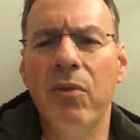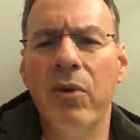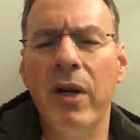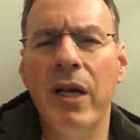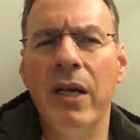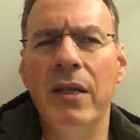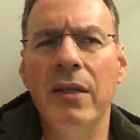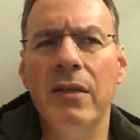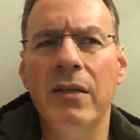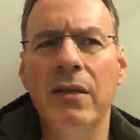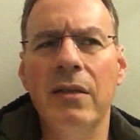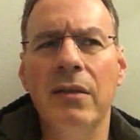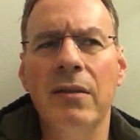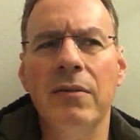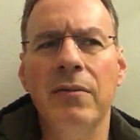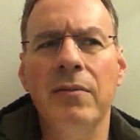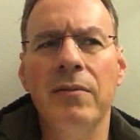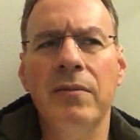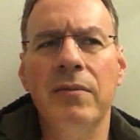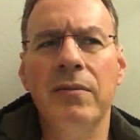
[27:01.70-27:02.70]
brain's
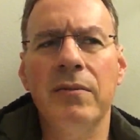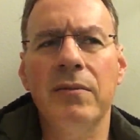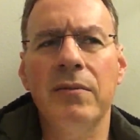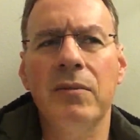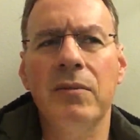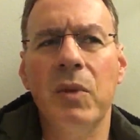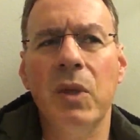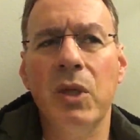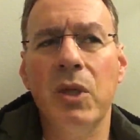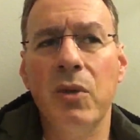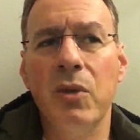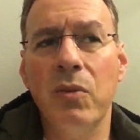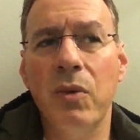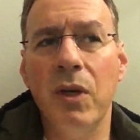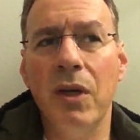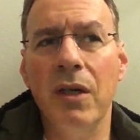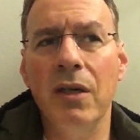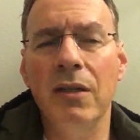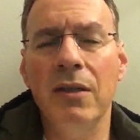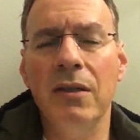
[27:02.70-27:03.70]
which it
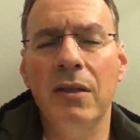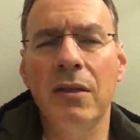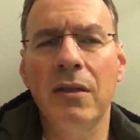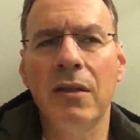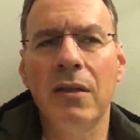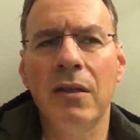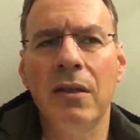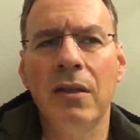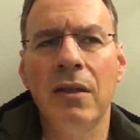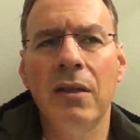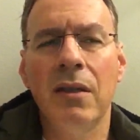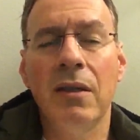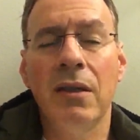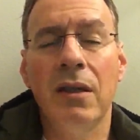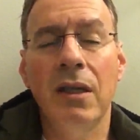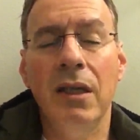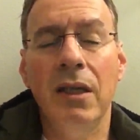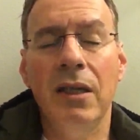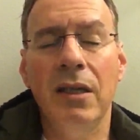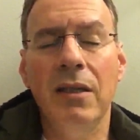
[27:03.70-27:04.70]
was,
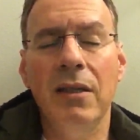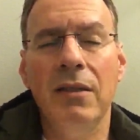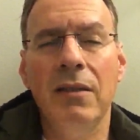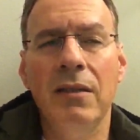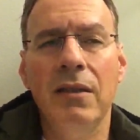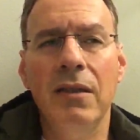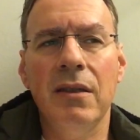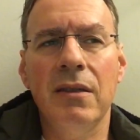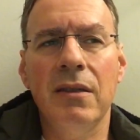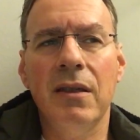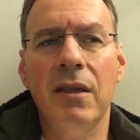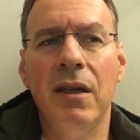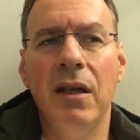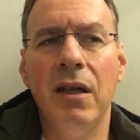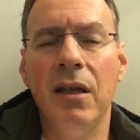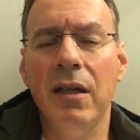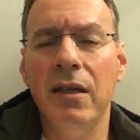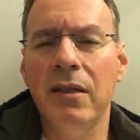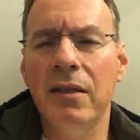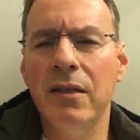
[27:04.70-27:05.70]
is a
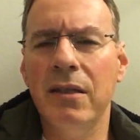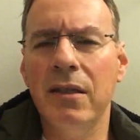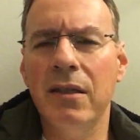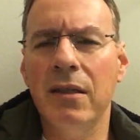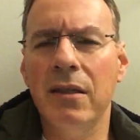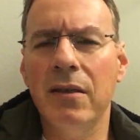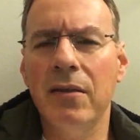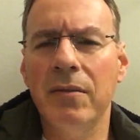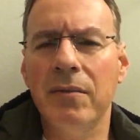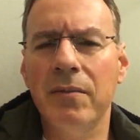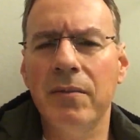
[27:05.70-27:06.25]
holistic,